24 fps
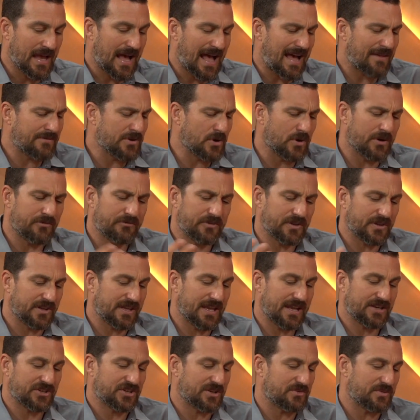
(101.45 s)
I have no
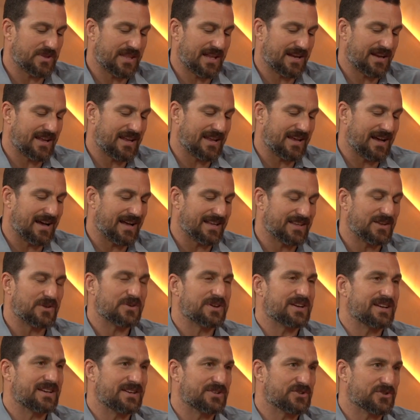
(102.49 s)
affiliation with any
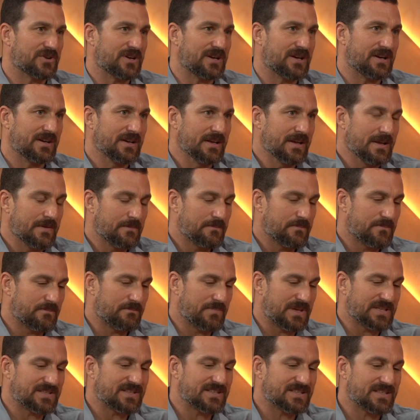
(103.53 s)
Yoga Nidra
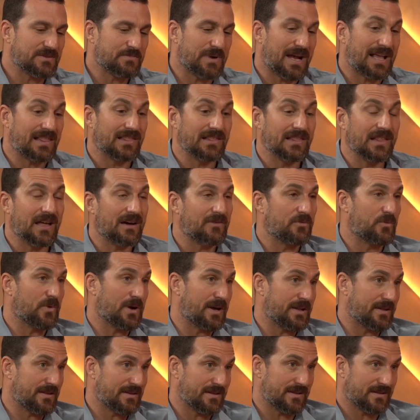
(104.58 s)
businesses, but I love
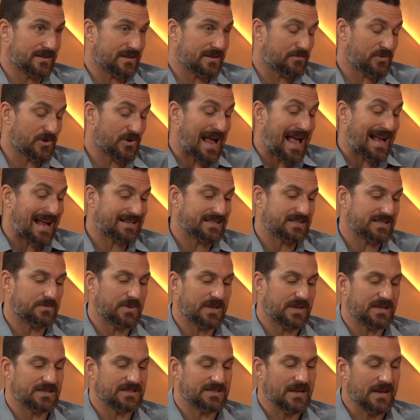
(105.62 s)
the practice
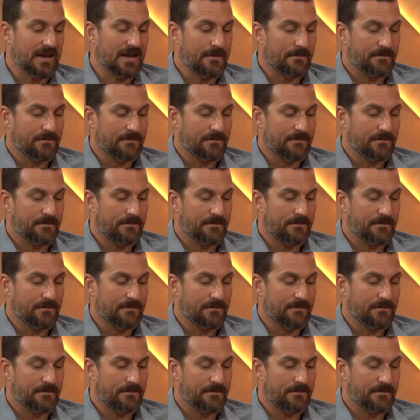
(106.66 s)
because